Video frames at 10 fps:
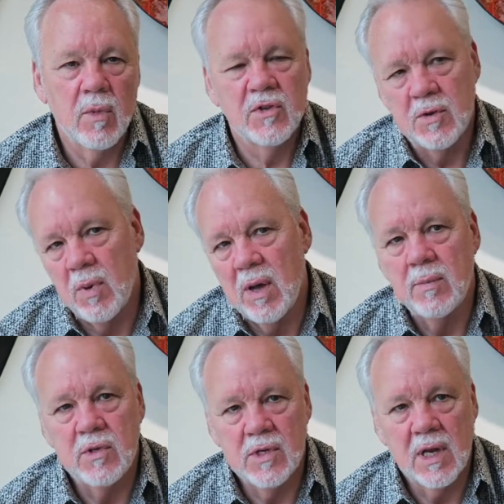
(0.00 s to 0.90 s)
Most of pop
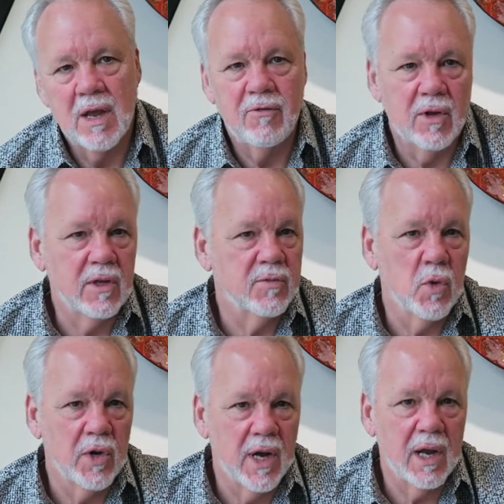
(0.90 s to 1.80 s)
music, I feel, is
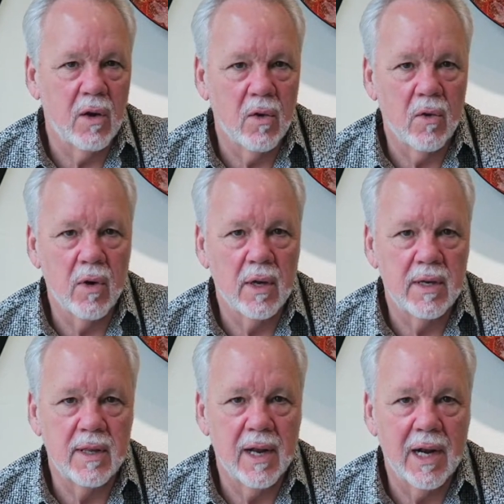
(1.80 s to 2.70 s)
more
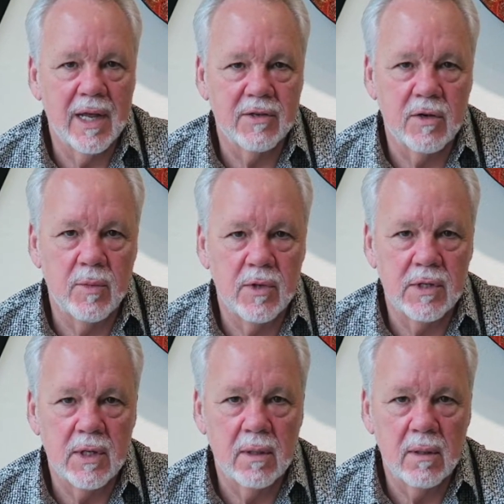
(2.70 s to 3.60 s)
dialogue-oriented than classical
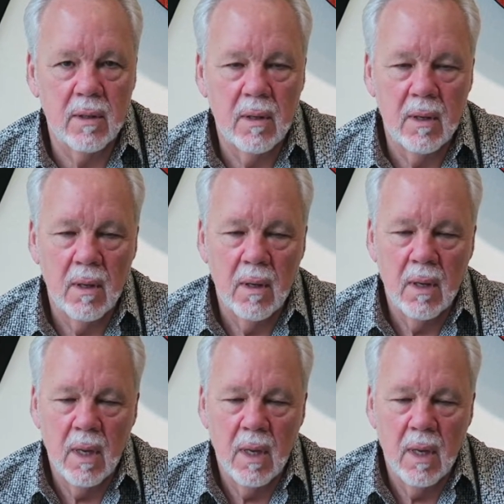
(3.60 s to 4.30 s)
music. Mm-hmm.